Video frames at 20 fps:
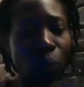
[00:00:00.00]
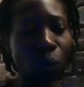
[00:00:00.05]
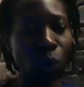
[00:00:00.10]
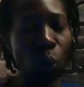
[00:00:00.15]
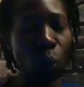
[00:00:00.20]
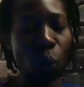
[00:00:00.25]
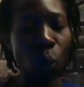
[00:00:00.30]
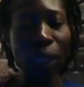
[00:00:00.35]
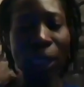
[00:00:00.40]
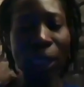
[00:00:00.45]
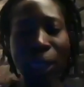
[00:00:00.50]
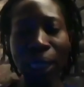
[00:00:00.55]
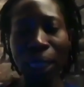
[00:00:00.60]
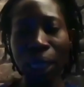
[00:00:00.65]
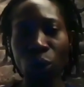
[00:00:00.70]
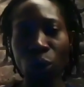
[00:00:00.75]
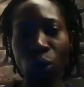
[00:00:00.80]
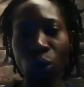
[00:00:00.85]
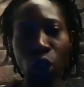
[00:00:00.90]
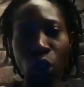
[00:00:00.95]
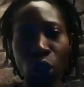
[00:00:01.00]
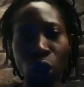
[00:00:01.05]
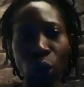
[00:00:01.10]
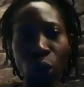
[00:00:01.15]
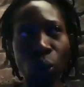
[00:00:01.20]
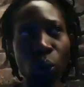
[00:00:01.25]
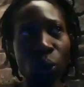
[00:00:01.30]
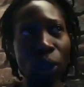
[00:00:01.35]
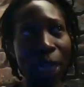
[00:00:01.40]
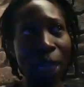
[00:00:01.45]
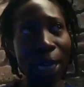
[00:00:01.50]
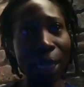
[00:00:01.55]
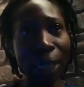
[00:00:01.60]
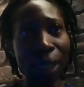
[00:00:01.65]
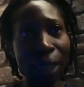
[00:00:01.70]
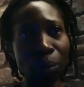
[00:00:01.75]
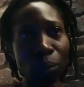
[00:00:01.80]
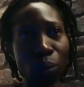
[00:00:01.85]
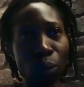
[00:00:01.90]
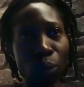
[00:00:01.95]
1 day or a 2
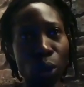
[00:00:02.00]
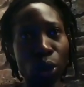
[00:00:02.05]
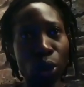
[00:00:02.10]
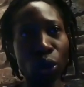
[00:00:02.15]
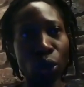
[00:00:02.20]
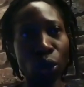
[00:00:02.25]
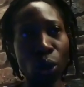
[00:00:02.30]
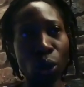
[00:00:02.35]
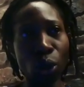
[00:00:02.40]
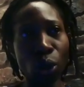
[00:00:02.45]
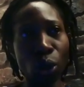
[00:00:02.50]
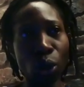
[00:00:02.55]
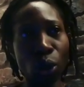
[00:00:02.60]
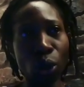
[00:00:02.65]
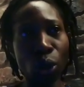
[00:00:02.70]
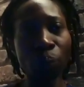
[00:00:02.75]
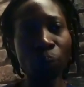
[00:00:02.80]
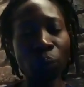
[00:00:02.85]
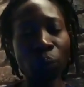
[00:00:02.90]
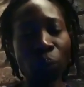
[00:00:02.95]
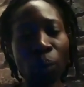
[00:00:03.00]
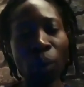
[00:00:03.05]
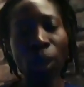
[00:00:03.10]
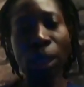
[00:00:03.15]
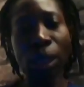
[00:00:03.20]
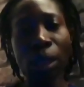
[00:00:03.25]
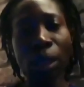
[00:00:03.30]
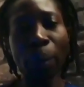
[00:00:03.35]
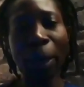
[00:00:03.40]
day protocol. The